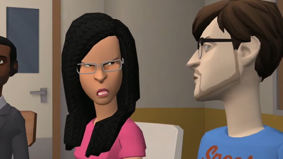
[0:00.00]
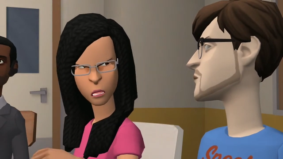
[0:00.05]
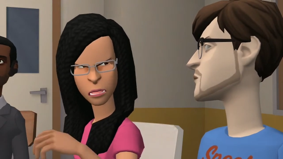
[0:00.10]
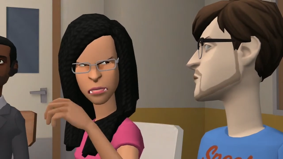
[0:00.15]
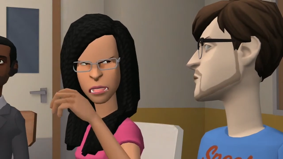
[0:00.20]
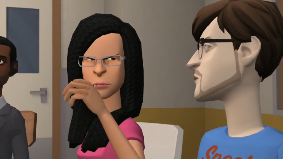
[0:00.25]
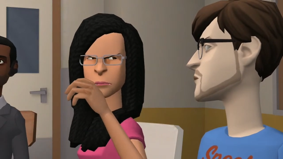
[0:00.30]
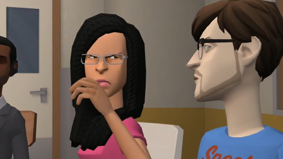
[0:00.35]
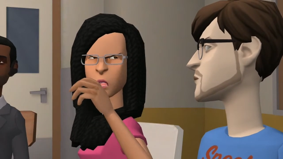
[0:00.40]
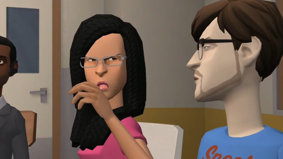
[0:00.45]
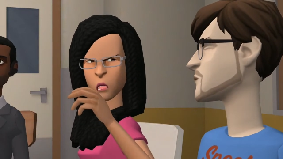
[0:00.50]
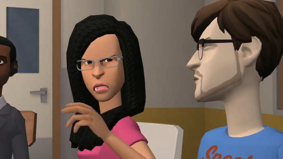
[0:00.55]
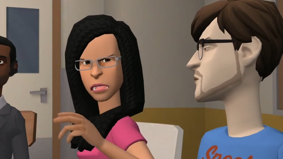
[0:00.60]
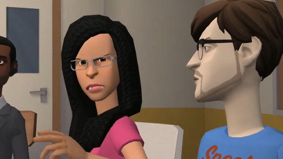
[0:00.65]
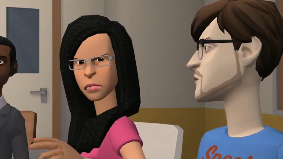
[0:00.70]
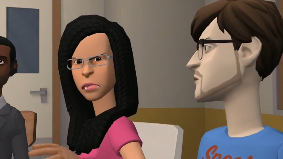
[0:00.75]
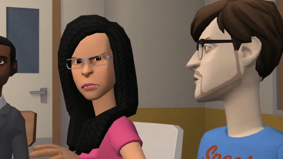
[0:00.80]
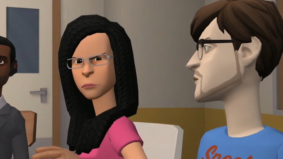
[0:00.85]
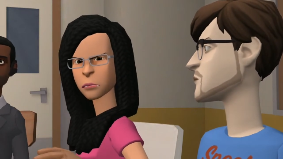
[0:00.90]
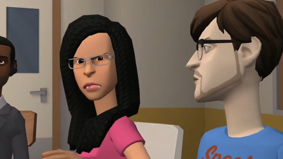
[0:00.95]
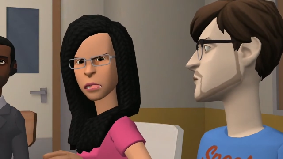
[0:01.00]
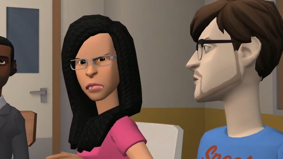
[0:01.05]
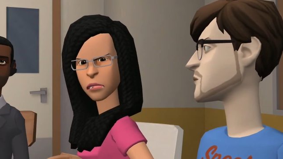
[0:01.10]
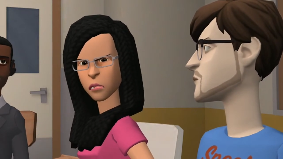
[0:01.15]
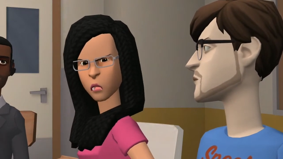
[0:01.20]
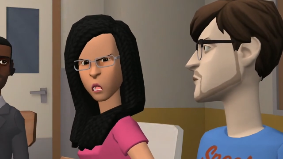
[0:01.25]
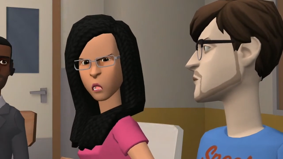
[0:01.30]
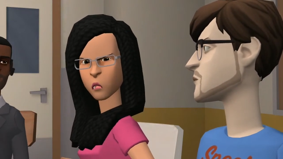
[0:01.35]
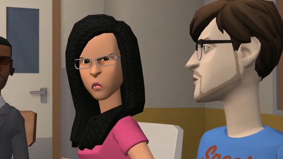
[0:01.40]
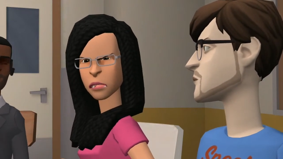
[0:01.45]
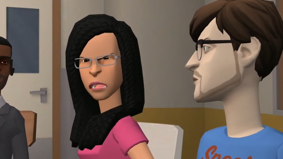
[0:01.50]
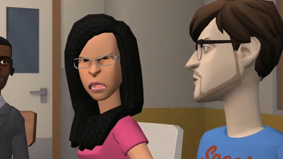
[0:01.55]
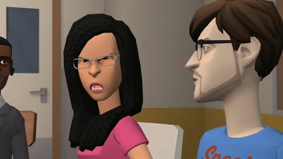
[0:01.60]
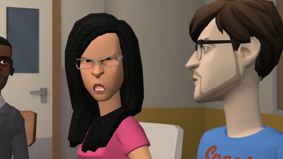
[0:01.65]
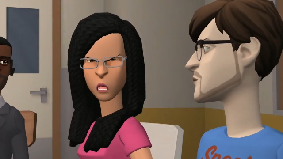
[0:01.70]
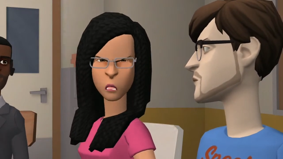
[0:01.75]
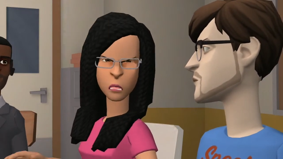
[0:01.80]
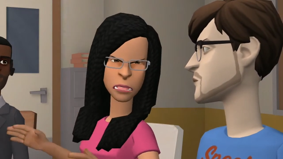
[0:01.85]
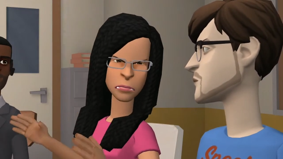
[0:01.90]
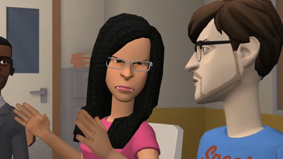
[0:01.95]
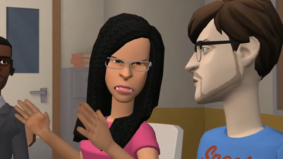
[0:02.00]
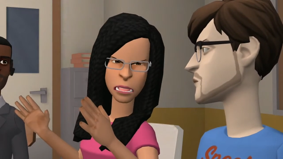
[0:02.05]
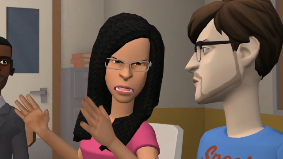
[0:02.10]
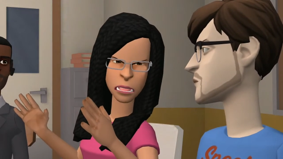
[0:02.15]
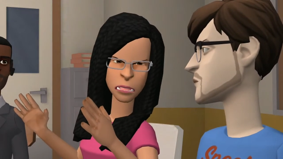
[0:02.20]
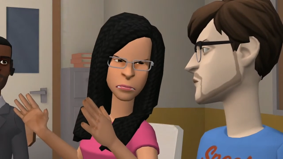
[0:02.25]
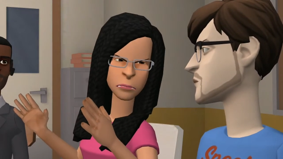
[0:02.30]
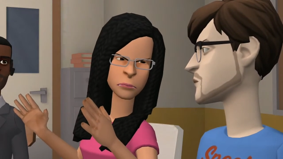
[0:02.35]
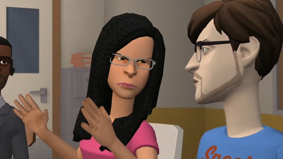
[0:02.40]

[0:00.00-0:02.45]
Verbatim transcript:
Speaker 1: of the prophecy being fulfilled or something.